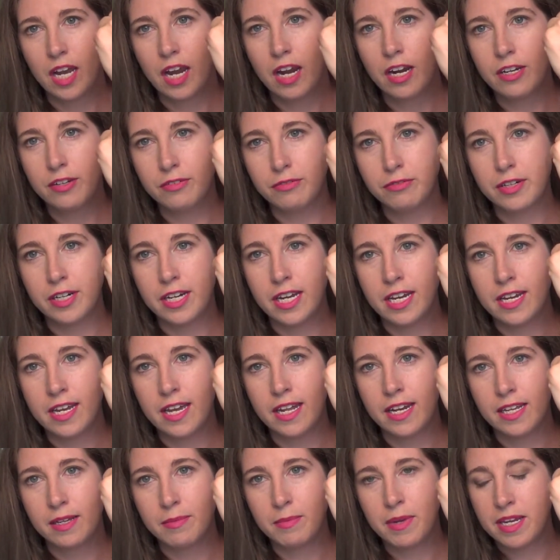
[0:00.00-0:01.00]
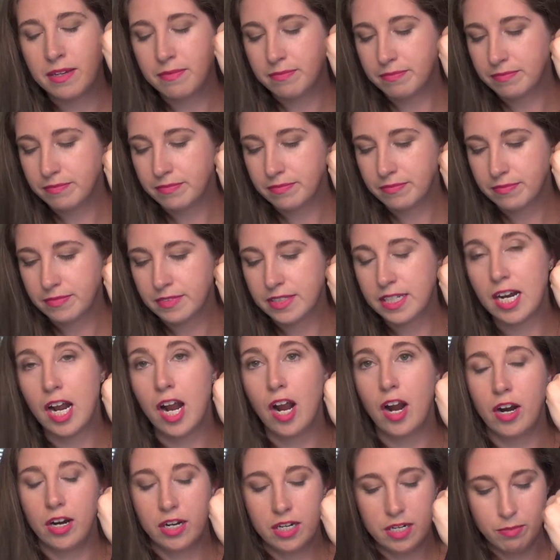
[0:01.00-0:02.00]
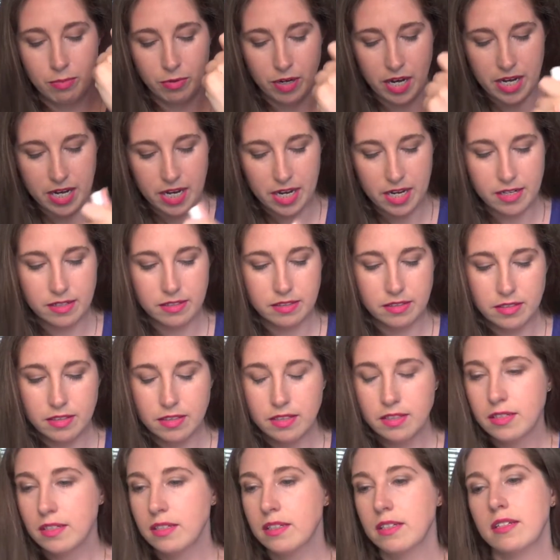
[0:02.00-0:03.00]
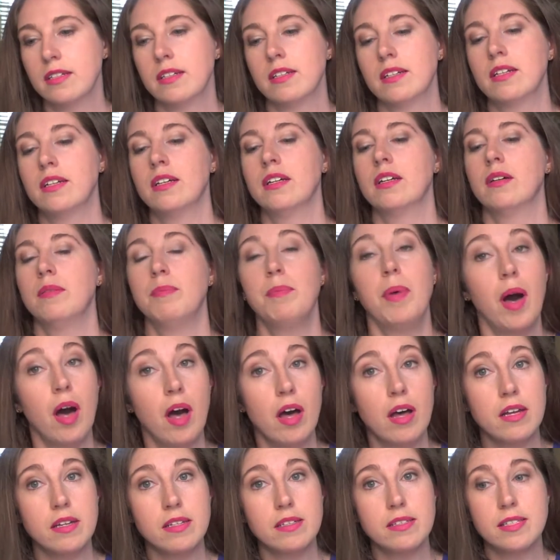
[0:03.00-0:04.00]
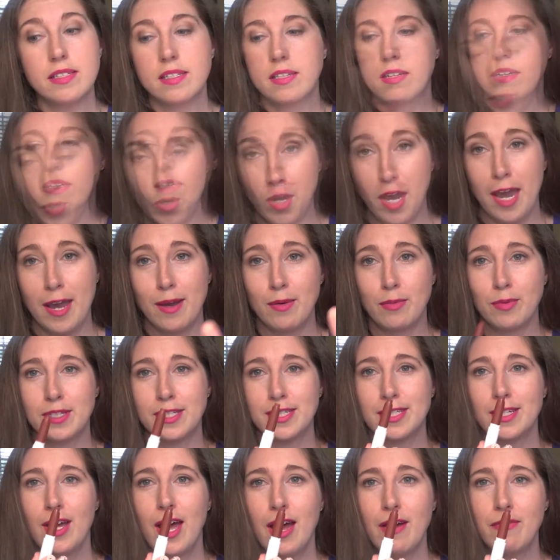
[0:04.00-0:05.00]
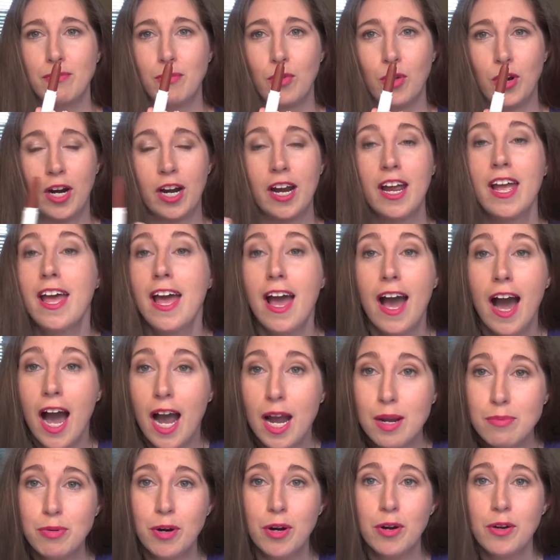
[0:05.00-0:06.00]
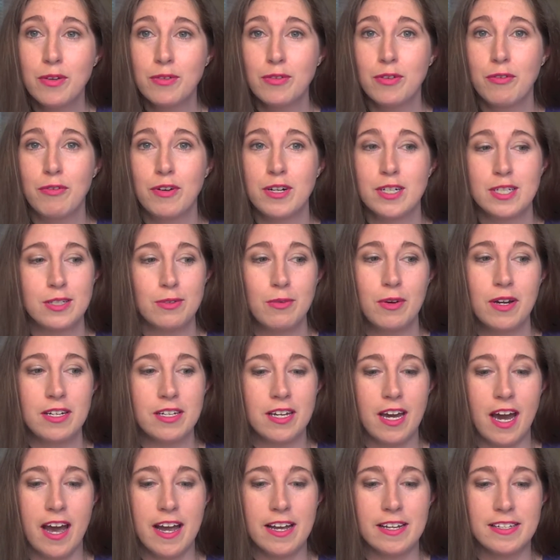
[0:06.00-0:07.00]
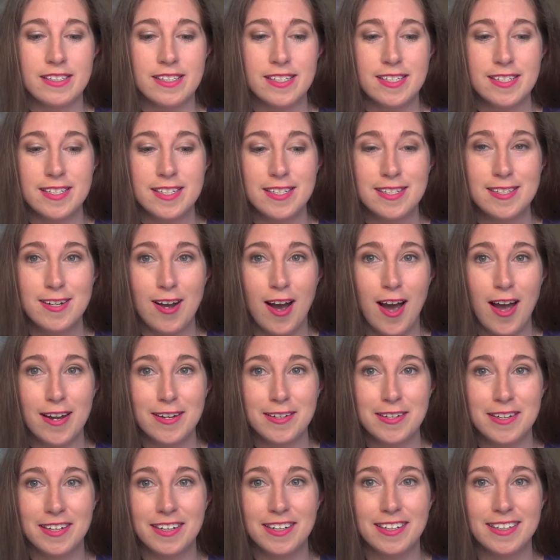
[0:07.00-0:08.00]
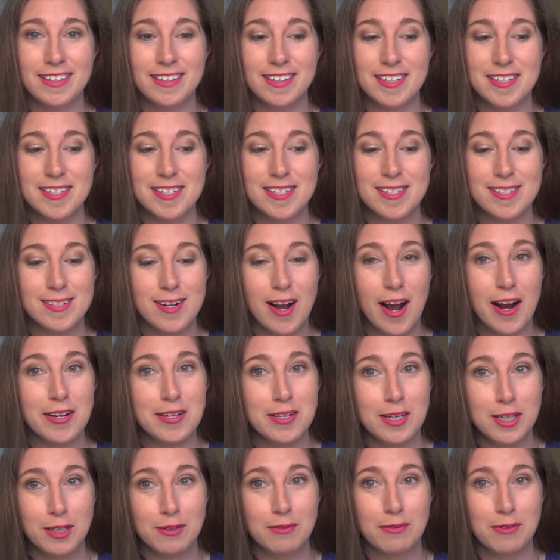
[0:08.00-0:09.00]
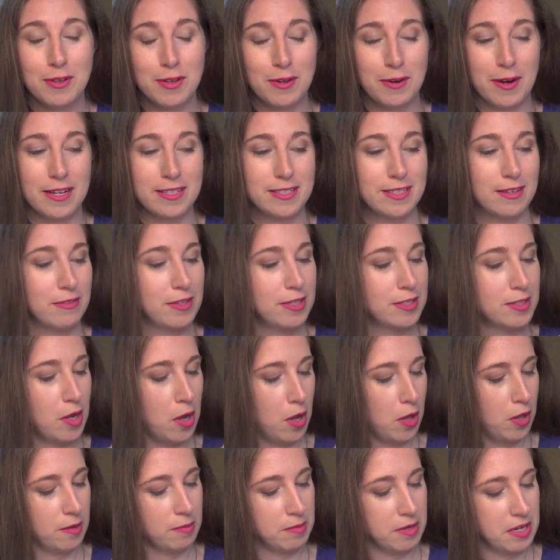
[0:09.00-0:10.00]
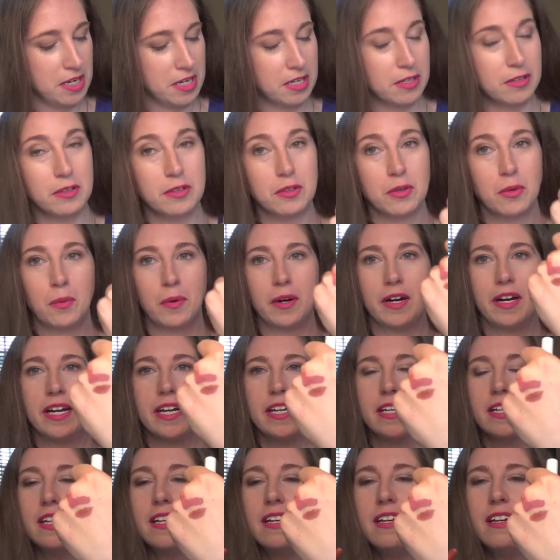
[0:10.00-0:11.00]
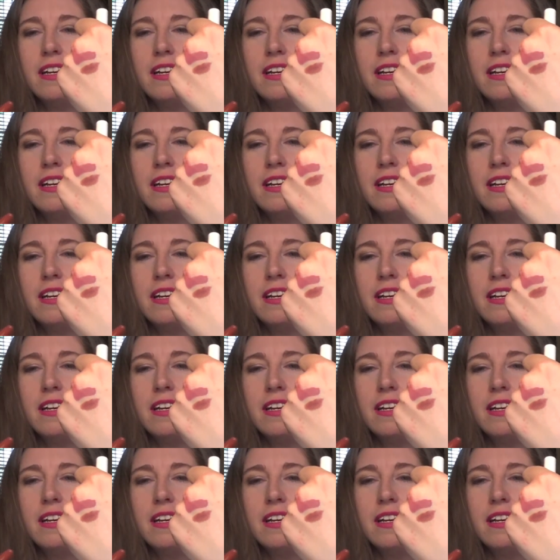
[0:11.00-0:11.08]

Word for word: are you freaking kidding me? Did I already break it? Pause. Okay, we still have more. I broke the first one, guys. This is not good. This is not good for the rest of this haul. I'm getting a little worried.